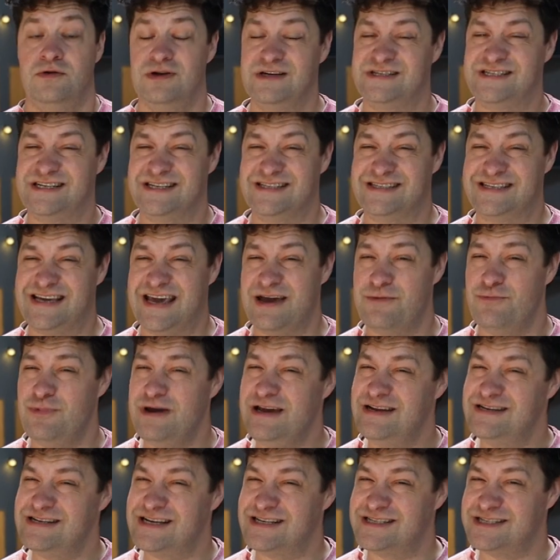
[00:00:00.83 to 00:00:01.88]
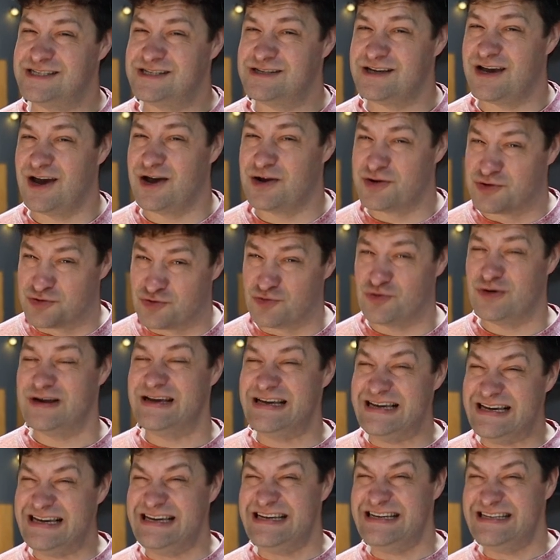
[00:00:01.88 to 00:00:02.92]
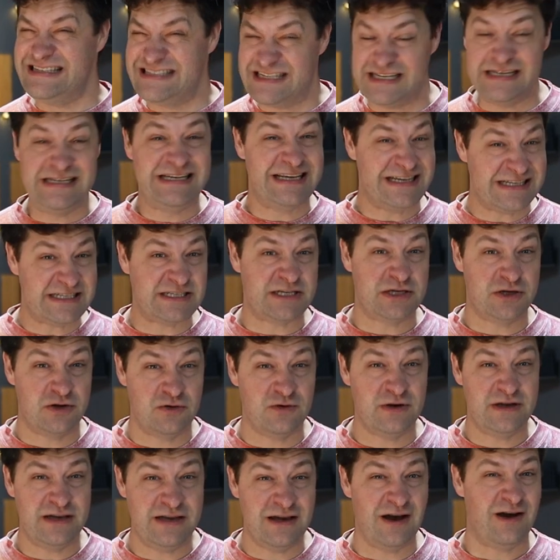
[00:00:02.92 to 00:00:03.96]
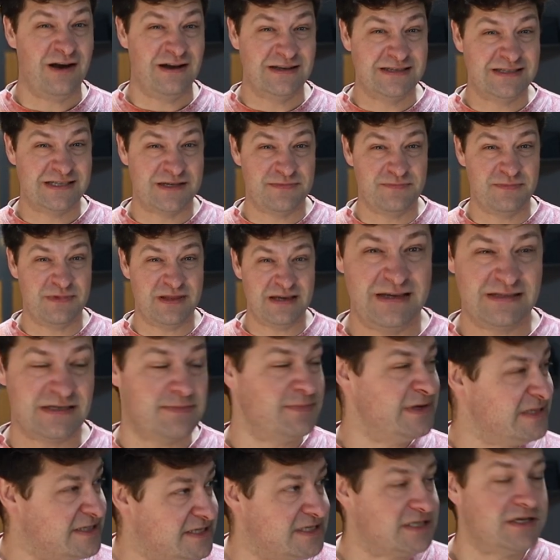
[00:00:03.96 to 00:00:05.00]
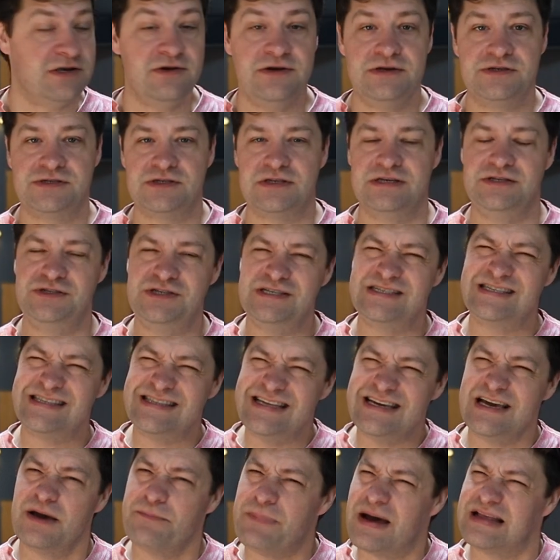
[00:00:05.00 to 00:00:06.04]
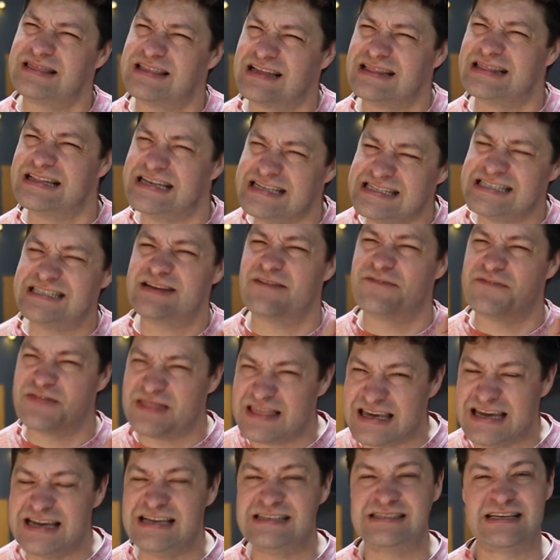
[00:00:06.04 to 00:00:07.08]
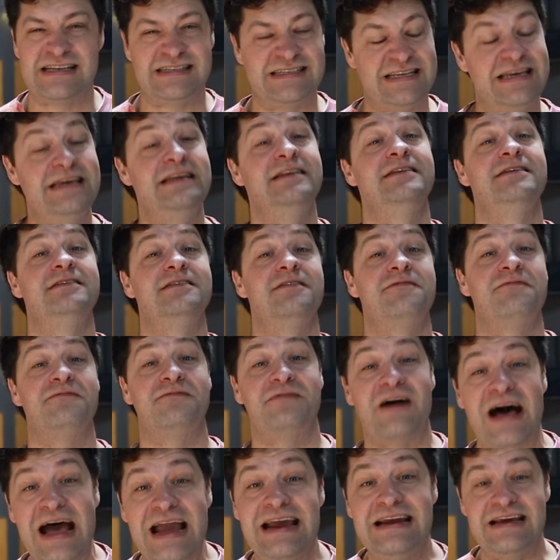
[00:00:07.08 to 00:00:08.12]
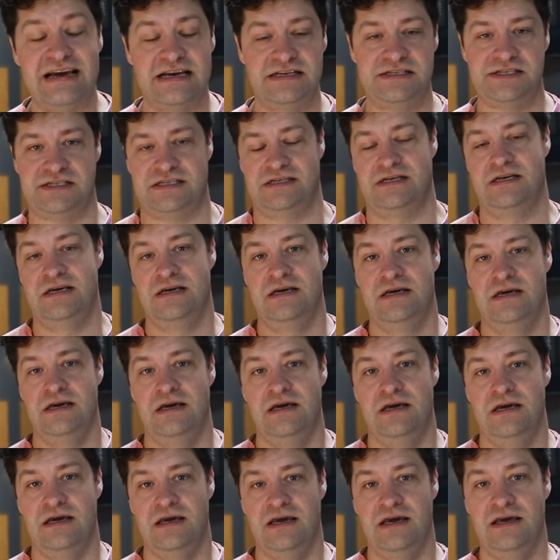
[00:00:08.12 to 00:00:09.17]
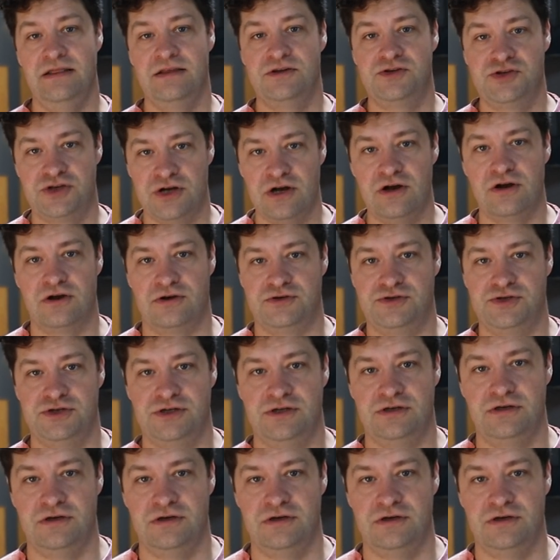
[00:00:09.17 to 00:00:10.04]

Christians, can we just agree to disagree on some things? I mean, seriously, just think about the list of things that tend to divide us in the church.